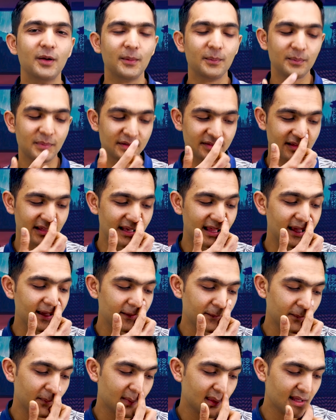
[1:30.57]

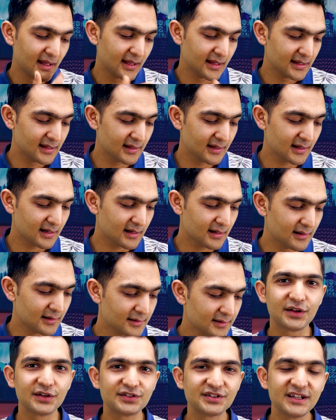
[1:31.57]
basically here
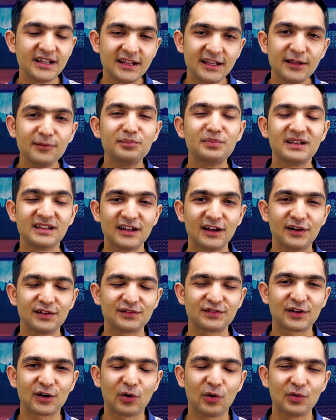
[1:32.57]
she give me the
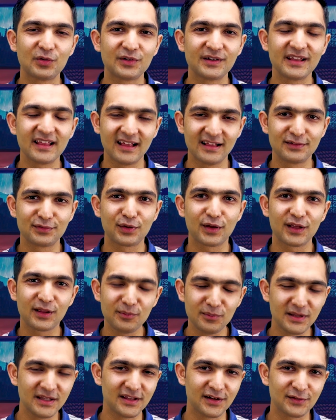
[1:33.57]
answer already. ELSA give
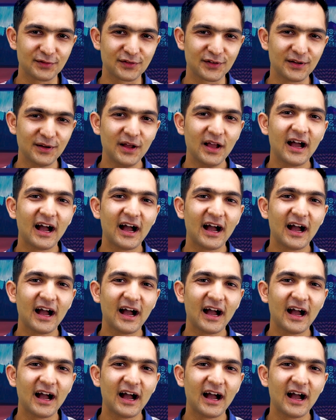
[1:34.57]
me the answer.